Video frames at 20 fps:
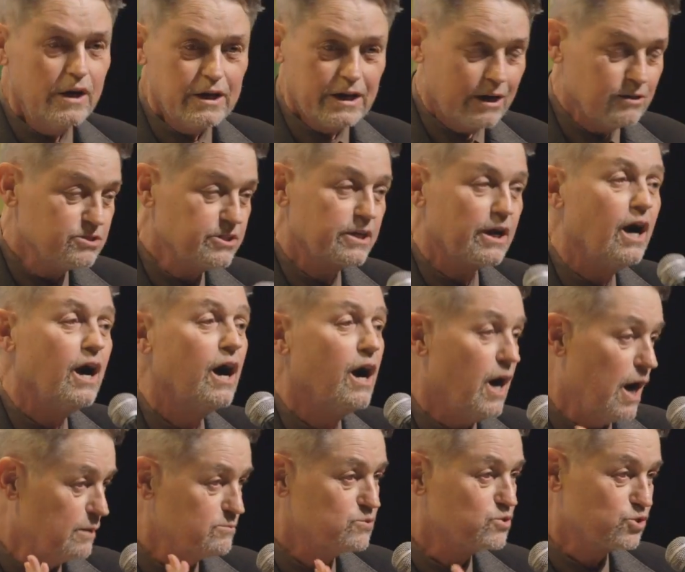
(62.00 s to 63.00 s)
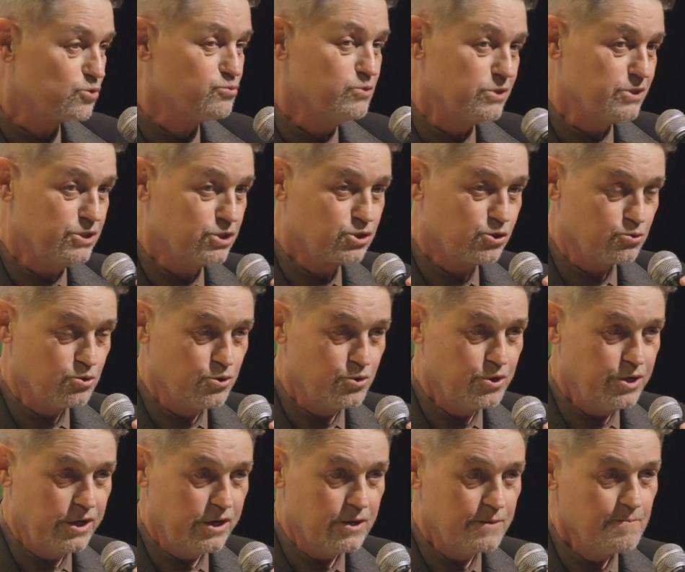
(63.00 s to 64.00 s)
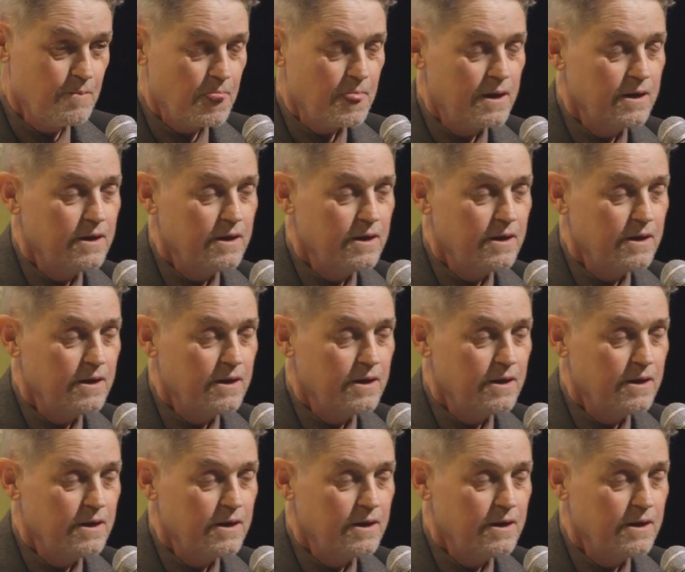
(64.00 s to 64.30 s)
I was like, I'm just really screwed here.